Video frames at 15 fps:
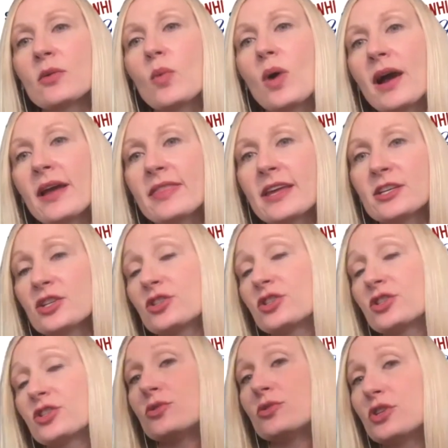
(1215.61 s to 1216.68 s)
why they should
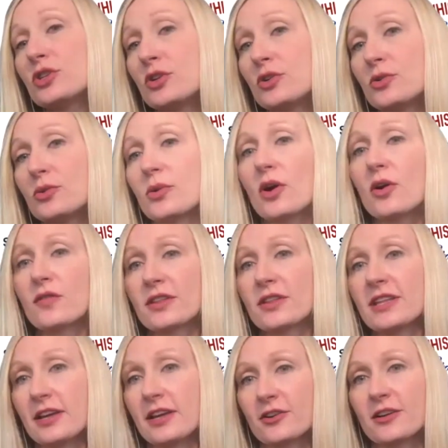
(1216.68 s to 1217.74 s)
choose you over
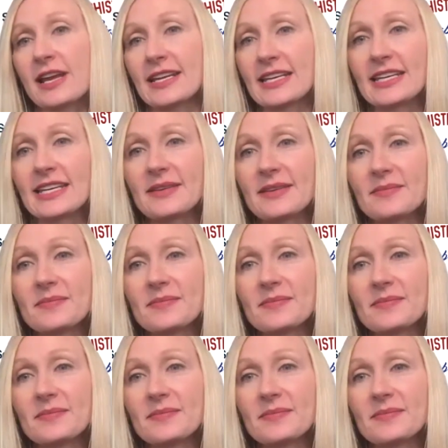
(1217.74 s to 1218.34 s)
the other candidate?